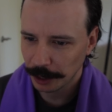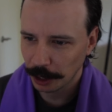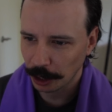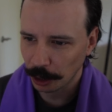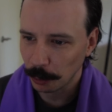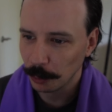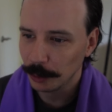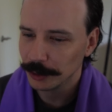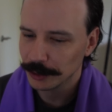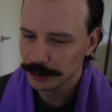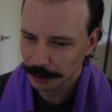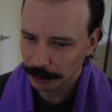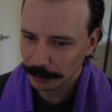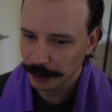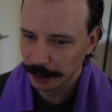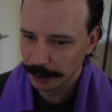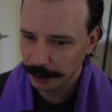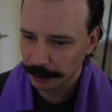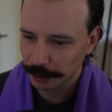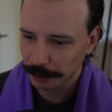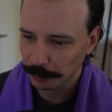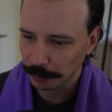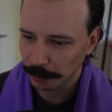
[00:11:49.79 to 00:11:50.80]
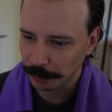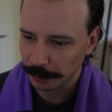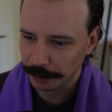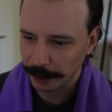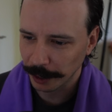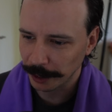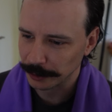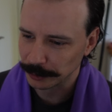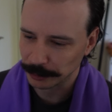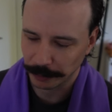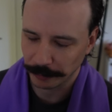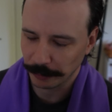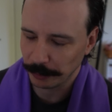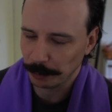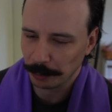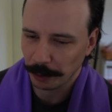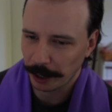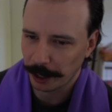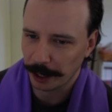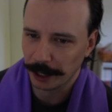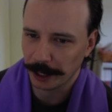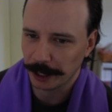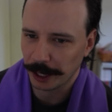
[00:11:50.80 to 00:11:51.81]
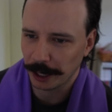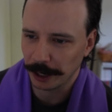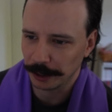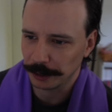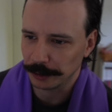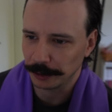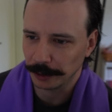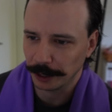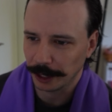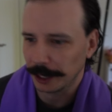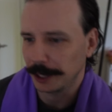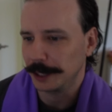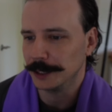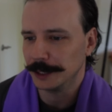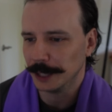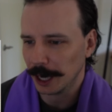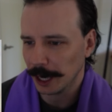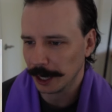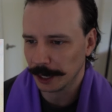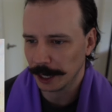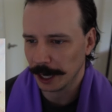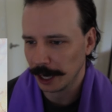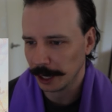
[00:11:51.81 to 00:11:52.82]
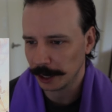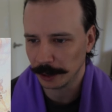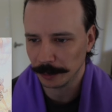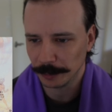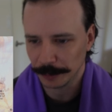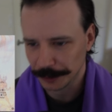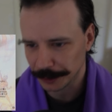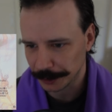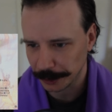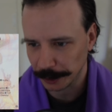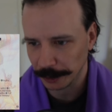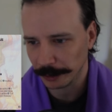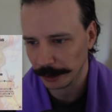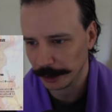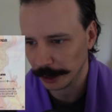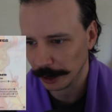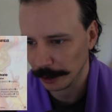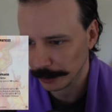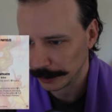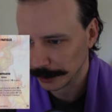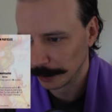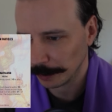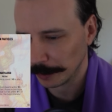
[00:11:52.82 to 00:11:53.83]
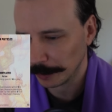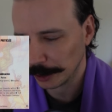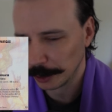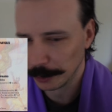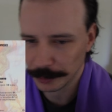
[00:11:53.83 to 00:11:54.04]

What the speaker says: You can still technically roll the dice, so if you're playing a character like Doc Ock or Mysterio or something,